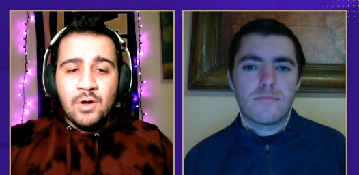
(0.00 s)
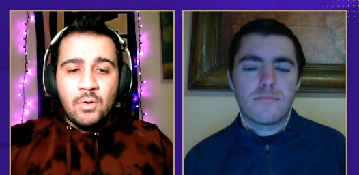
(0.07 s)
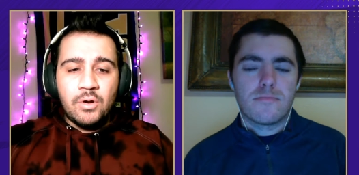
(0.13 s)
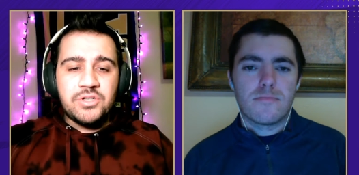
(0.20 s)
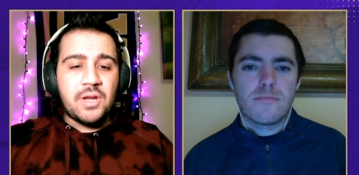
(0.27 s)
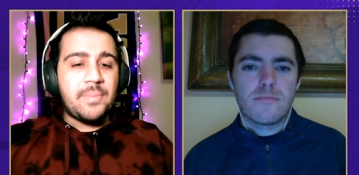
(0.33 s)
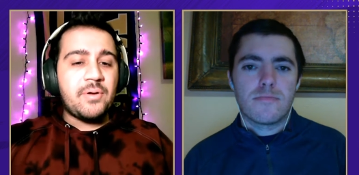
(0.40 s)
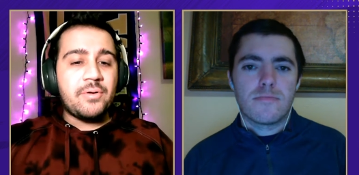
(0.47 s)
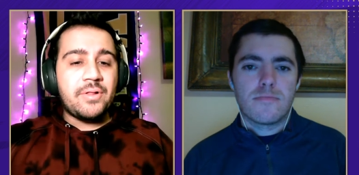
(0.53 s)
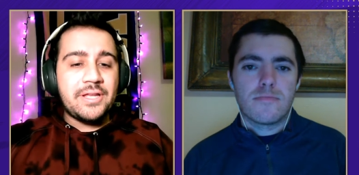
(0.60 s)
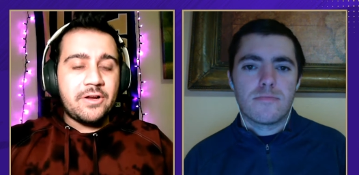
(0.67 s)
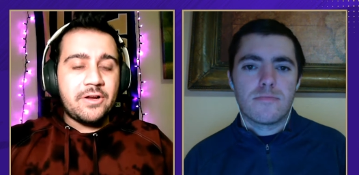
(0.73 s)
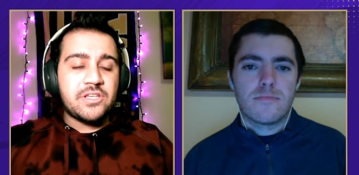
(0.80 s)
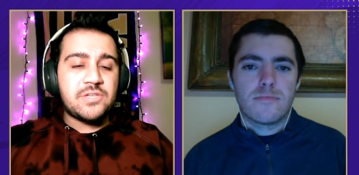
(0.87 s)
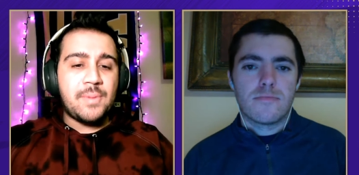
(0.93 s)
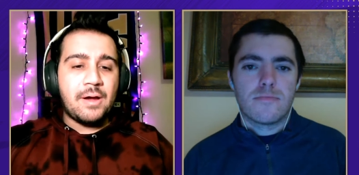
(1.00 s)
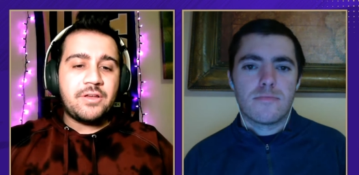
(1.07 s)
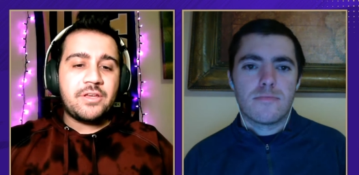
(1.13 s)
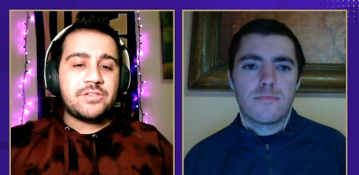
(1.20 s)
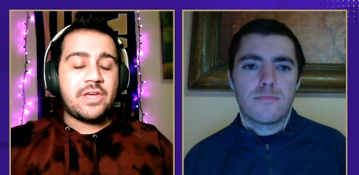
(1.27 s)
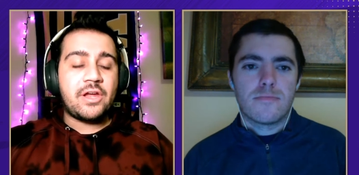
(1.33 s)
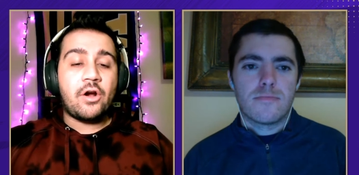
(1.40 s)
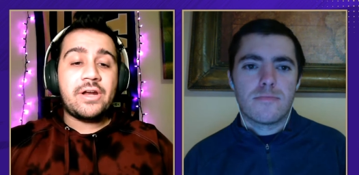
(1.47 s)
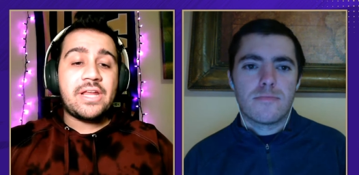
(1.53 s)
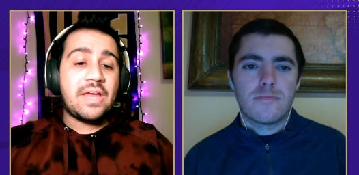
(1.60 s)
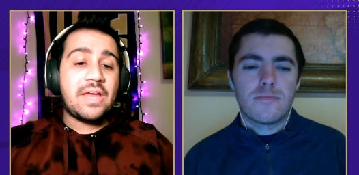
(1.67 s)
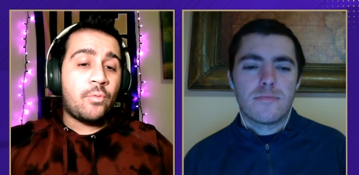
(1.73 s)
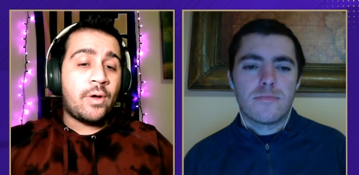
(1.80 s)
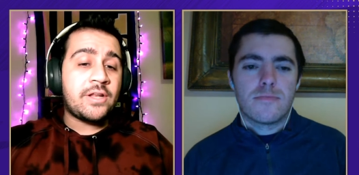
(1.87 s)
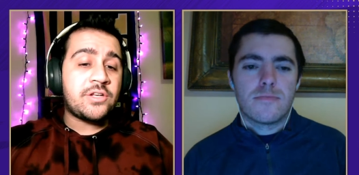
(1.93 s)
Speaker 1: which I'd be really curious about because they already have
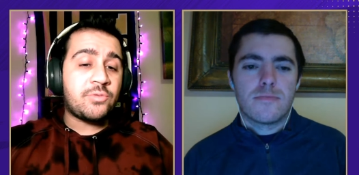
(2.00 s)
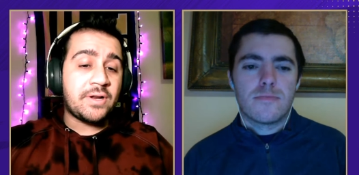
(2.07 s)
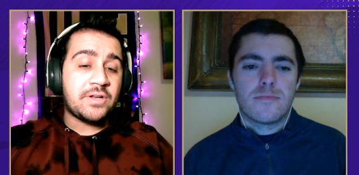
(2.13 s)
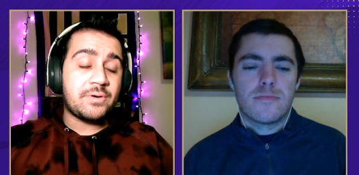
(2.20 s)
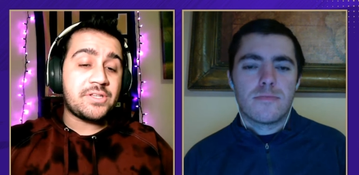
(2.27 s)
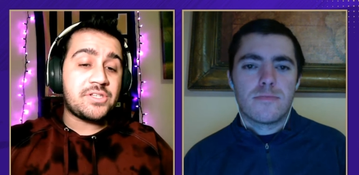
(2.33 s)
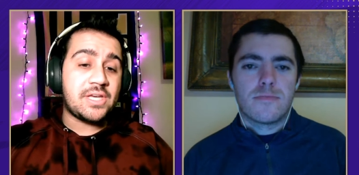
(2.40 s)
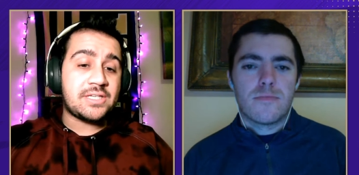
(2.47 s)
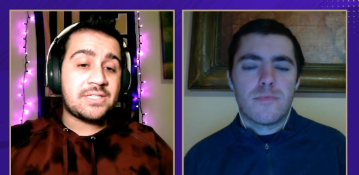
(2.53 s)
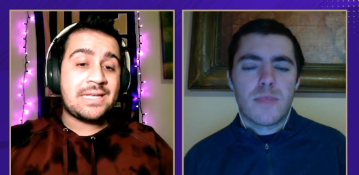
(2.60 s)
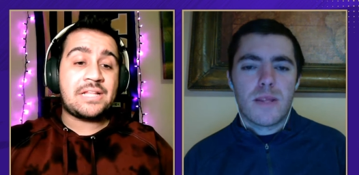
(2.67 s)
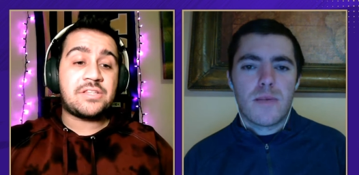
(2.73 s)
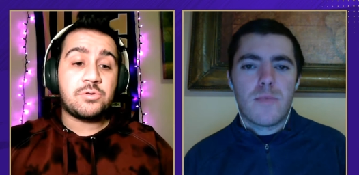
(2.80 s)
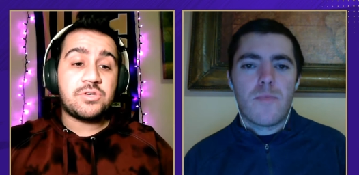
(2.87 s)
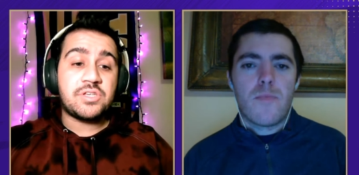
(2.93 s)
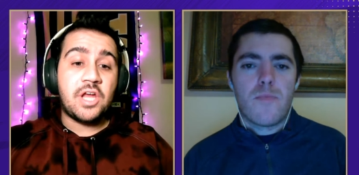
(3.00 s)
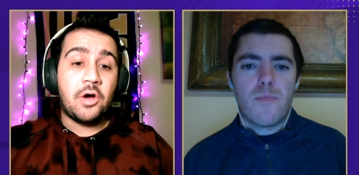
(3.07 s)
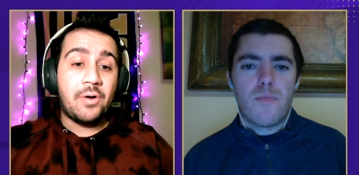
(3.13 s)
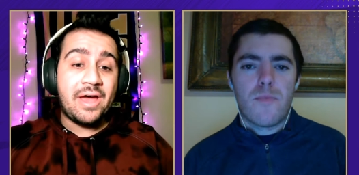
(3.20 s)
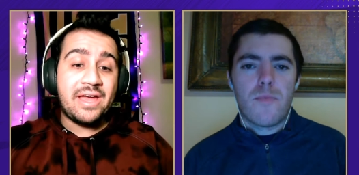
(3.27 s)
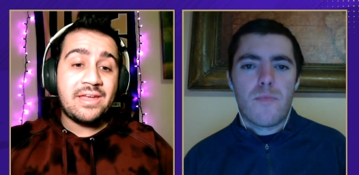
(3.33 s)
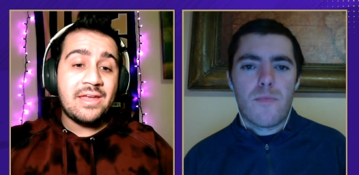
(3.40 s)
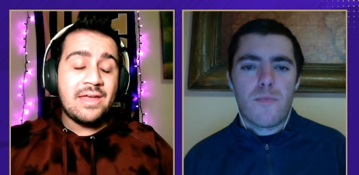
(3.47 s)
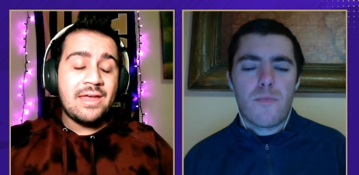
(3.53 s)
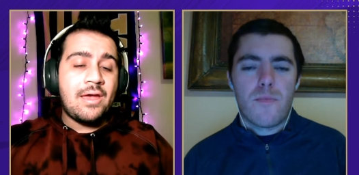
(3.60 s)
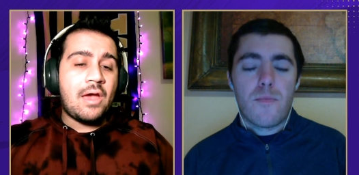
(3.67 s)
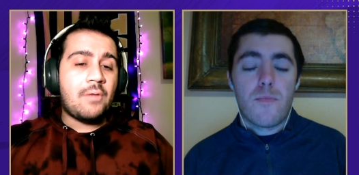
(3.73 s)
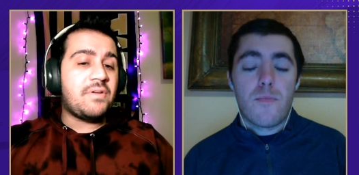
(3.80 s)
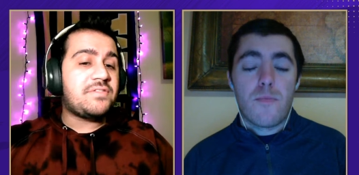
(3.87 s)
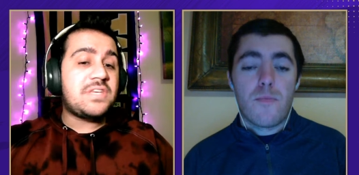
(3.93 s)
one in twenty twenty-six in Ansu Sinoue,
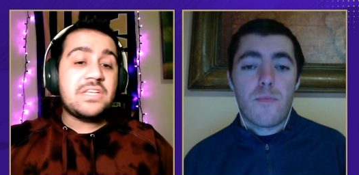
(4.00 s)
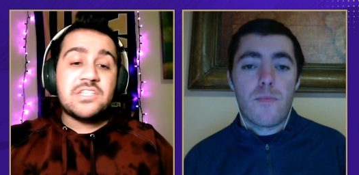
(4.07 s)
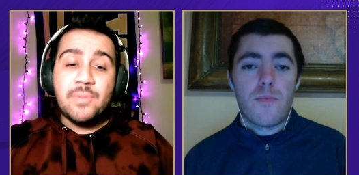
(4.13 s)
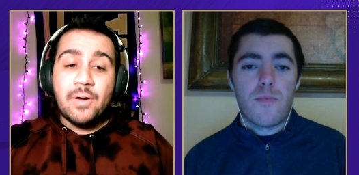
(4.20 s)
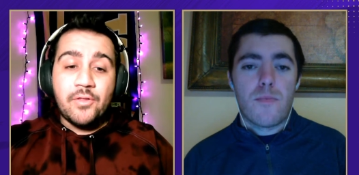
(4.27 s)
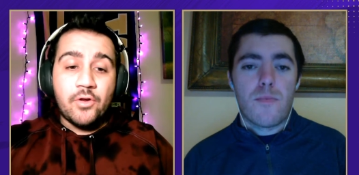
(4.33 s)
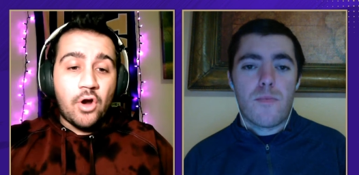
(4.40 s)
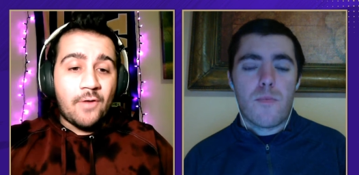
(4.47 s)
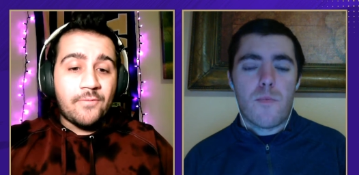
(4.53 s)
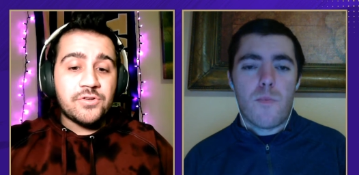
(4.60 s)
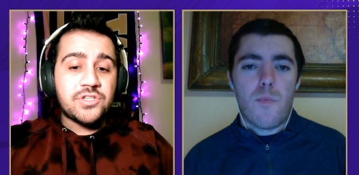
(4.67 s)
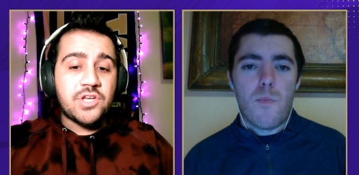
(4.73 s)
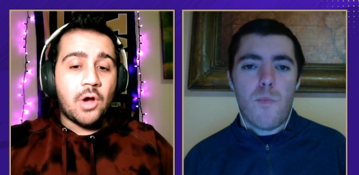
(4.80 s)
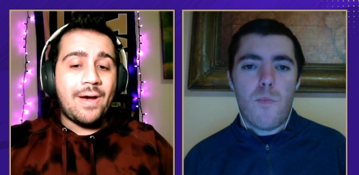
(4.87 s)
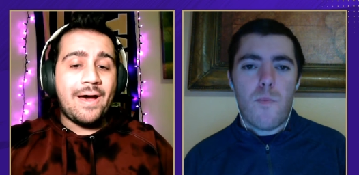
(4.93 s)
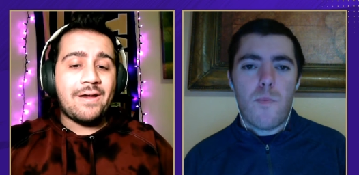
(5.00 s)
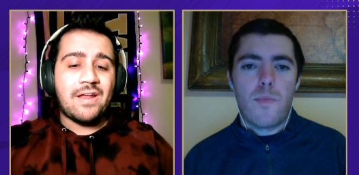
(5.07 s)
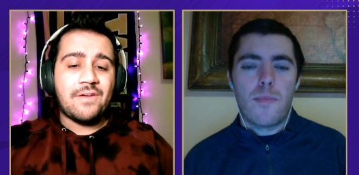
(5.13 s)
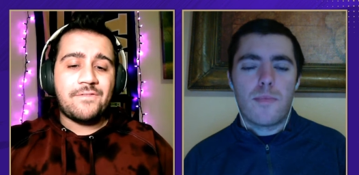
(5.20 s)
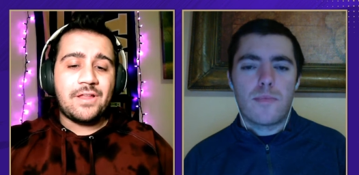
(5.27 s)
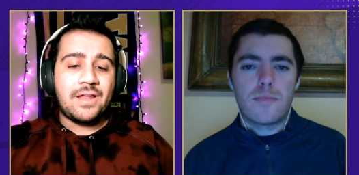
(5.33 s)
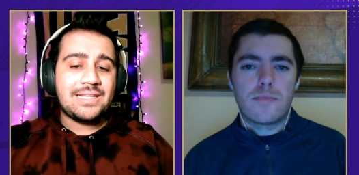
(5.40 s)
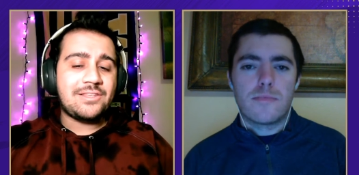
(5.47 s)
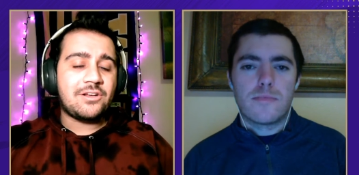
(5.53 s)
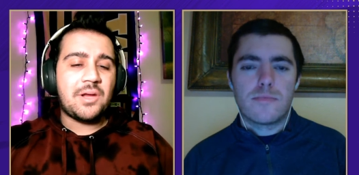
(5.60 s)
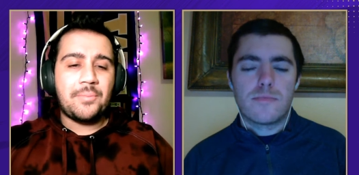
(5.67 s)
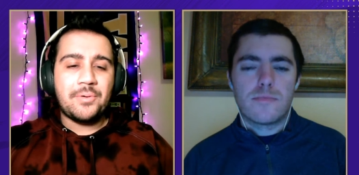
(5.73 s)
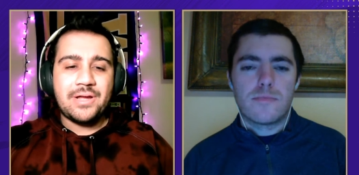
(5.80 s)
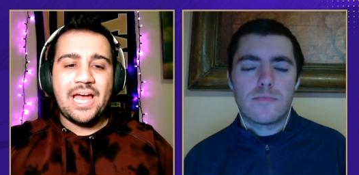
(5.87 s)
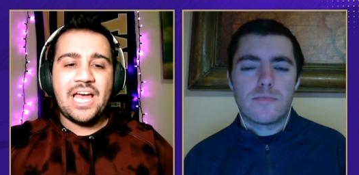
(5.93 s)
and we've seen some other offers go out, and I feel like there are a
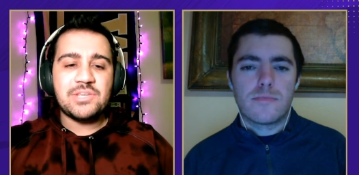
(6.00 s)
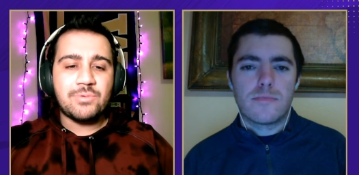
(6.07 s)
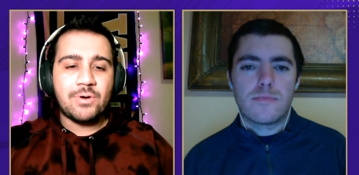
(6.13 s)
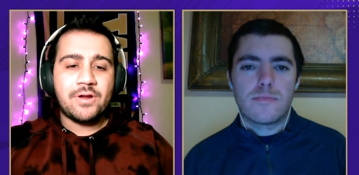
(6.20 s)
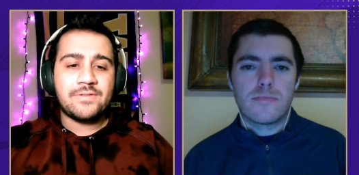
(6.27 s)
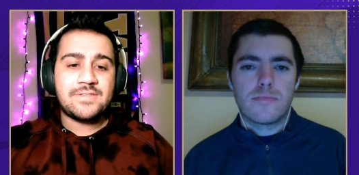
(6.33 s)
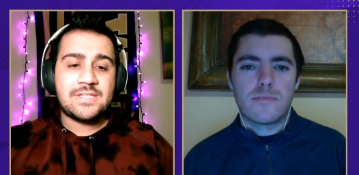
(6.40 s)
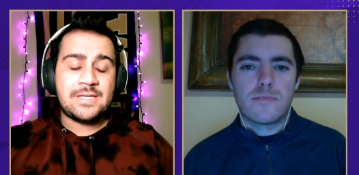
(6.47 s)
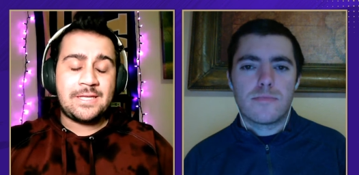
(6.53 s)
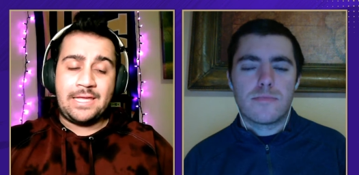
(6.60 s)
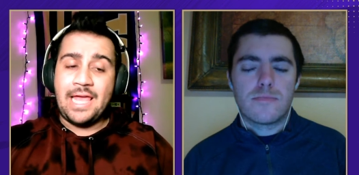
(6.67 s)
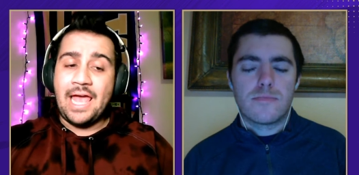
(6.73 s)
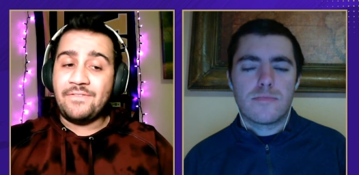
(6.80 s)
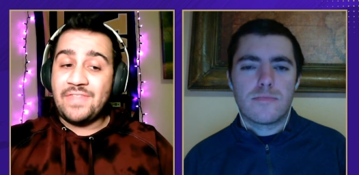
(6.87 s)
couple guys where it's, yeah, if